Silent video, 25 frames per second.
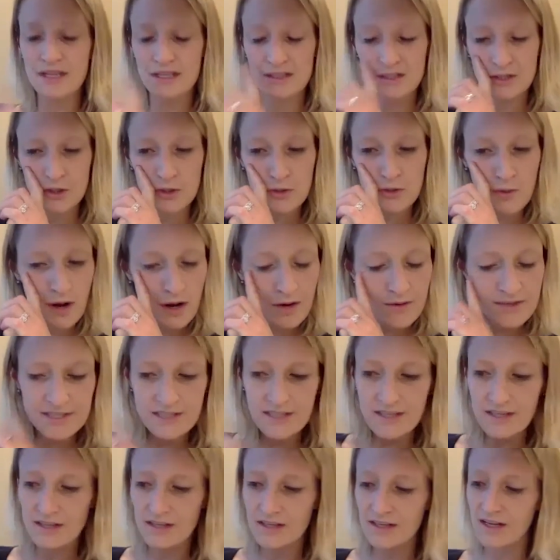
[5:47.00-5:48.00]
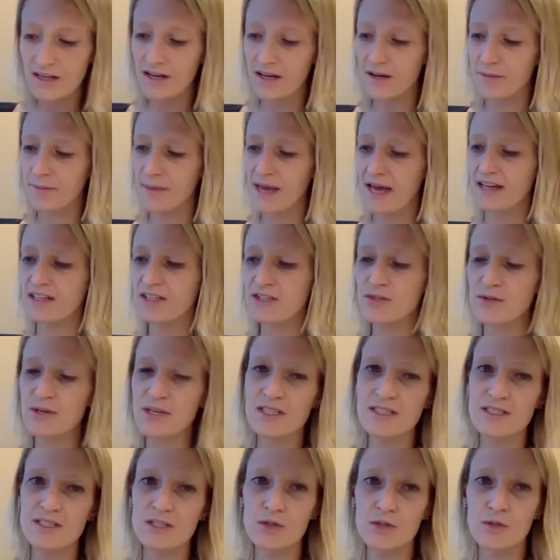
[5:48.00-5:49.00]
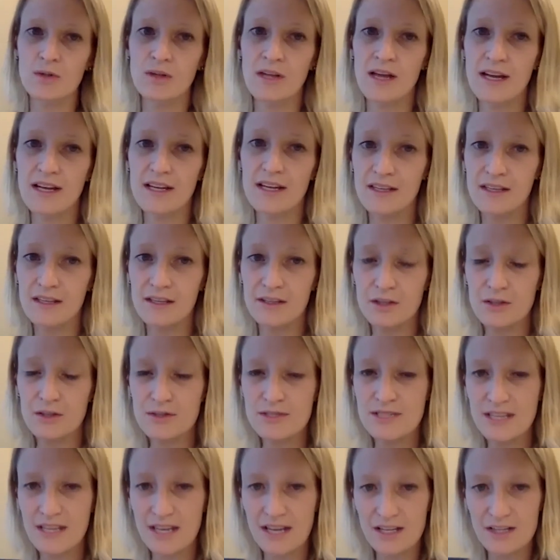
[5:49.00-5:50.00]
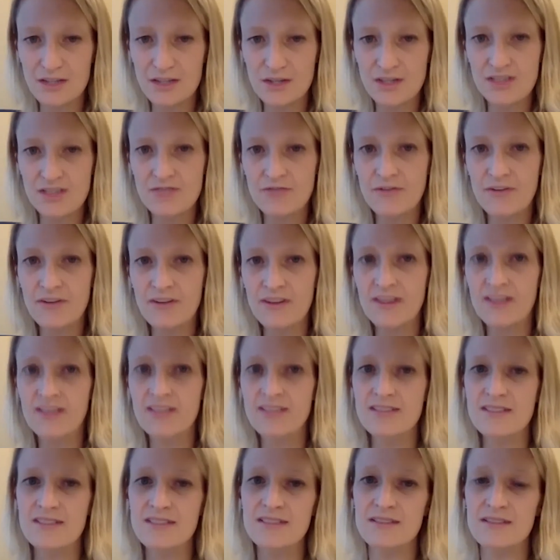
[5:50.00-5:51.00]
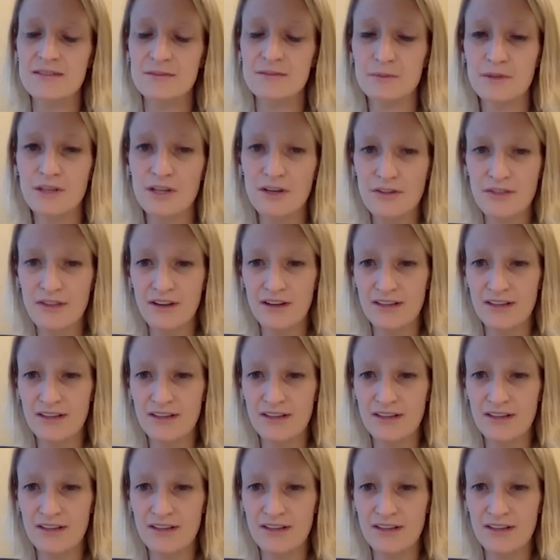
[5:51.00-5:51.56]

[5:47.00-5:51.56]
Do you always get X-rays? Do you like using X-rays for this? What are your thoughts?